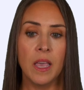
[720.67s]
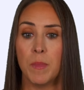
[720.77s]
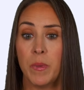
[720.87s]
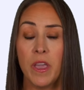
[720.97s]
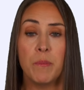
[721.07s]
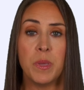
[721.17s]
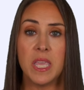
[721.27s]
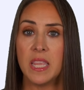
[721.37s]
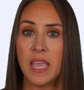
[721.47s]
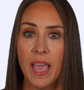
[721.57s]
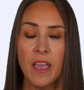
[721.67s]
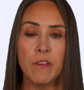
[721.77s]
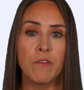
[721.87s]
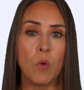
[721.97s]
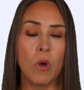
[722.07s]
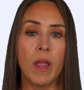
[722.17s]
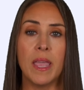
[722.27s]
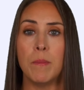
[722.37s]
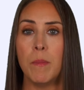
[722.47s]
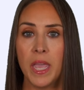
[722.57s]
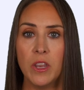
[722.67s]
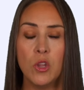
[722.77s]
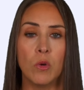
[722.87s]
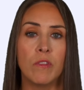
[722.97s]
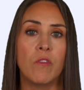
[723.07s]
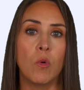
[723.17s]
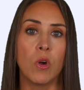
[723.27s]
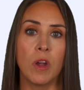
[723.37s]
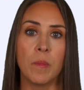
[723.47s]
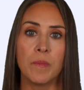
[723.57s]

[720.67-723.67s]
maybe a PDF or a manual for